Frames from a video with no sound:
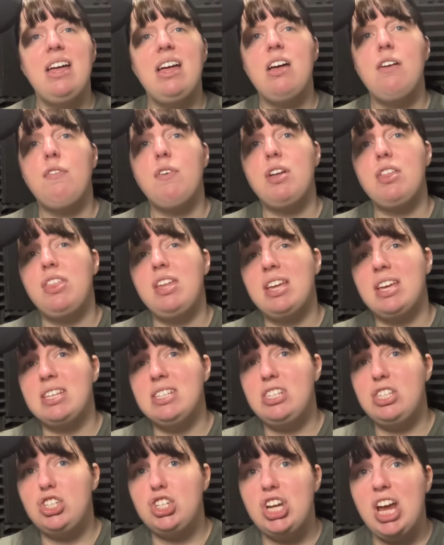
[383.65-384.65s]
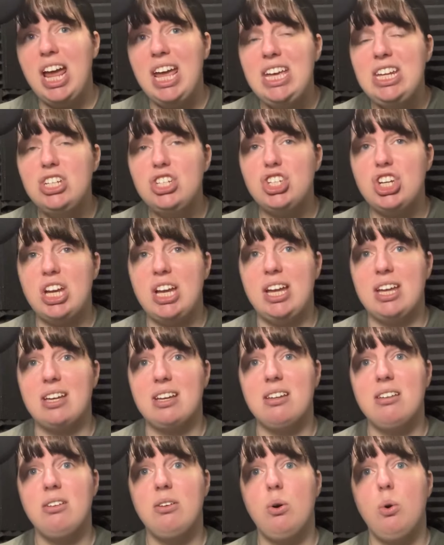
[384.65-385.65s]
Everything is
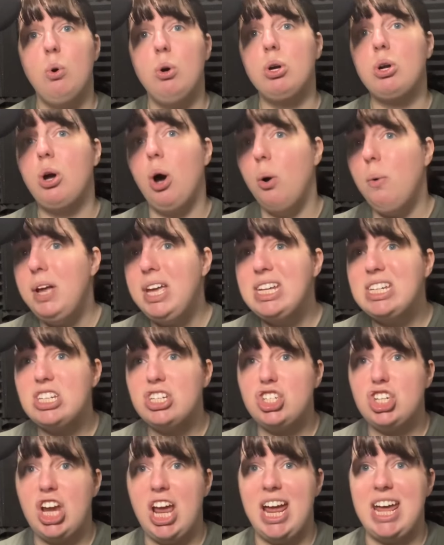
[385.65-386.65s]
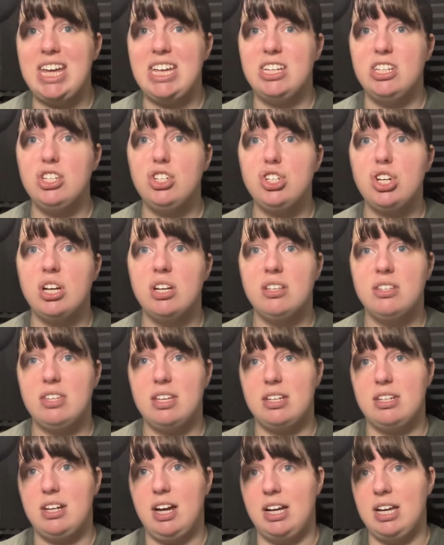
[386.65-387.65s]
changing, or going to change,
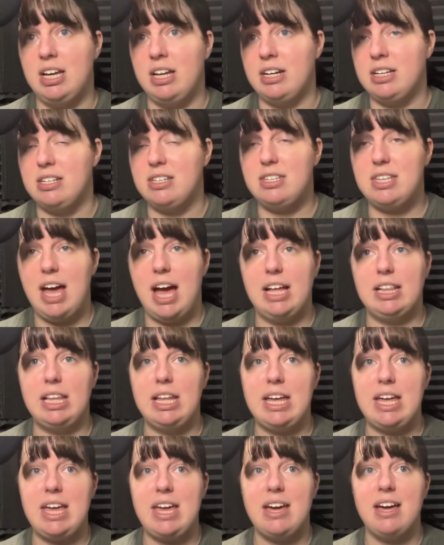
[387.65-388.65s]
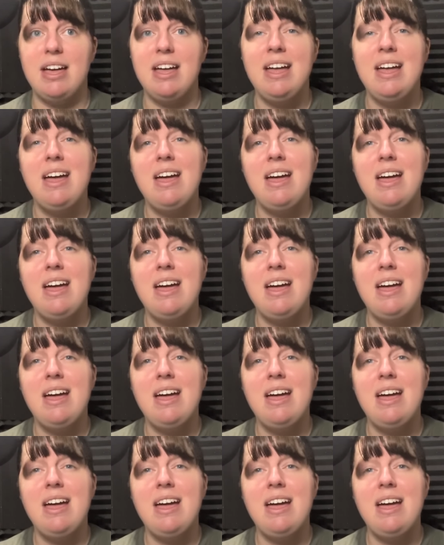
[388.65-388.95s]
said Diana sadly.